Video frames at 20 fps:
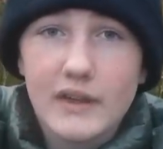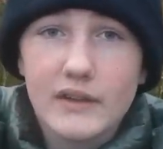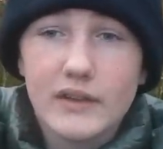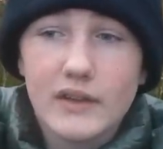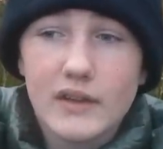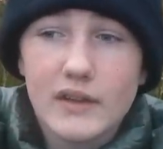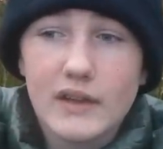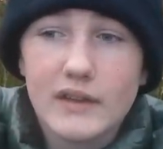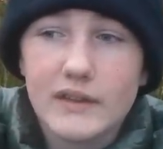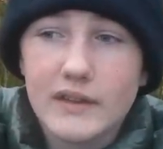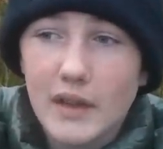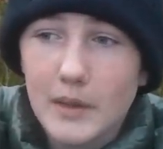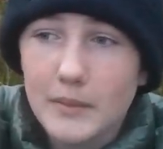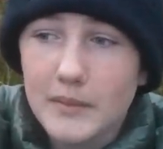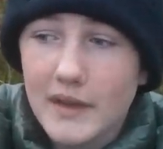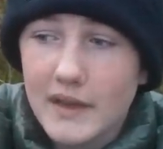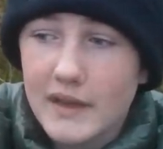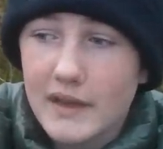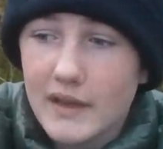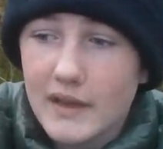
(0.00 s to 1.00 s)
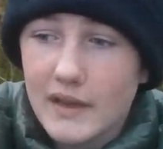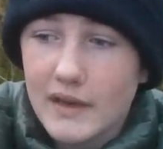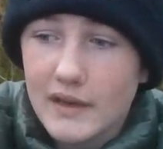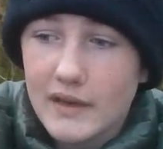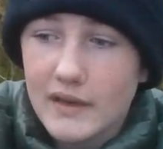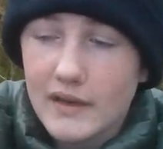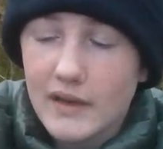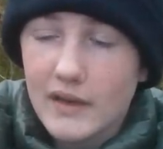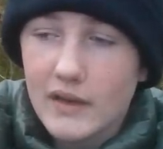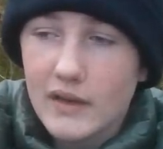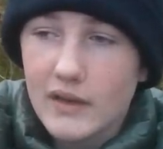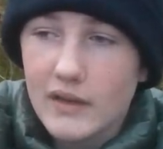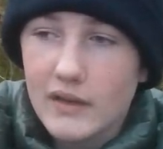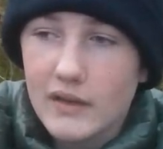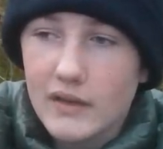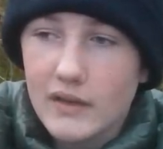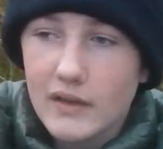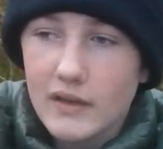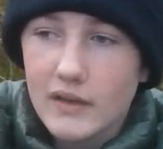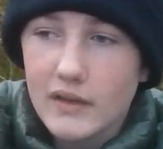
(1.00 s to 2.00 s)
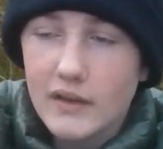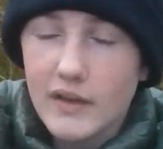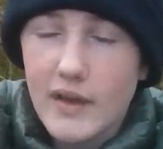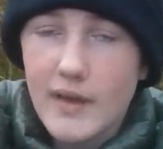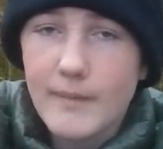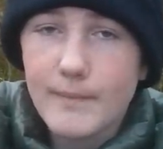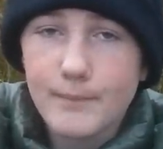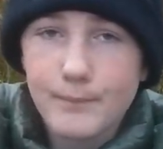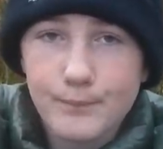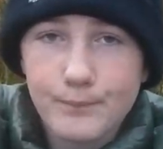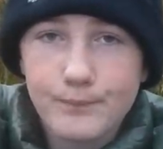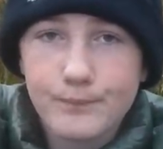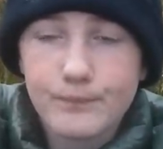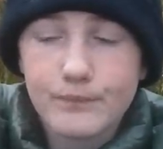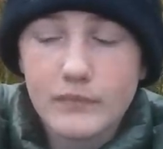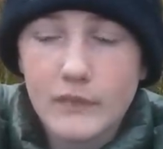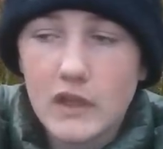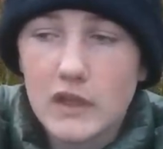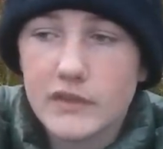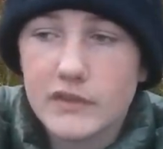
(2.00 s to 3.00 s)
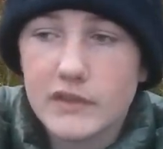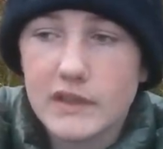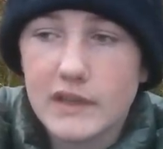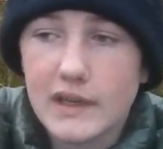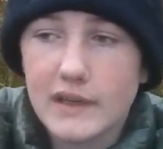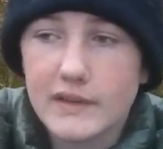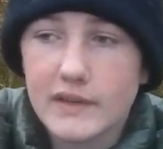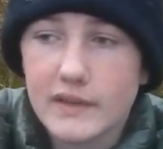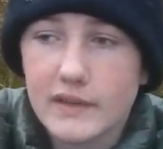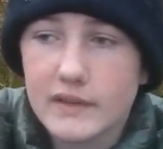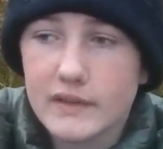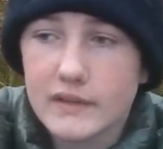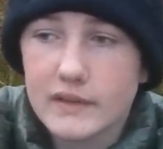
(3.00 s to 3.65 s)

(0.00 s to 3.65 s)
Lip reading: So that's the update, and yeah, I'll see you later.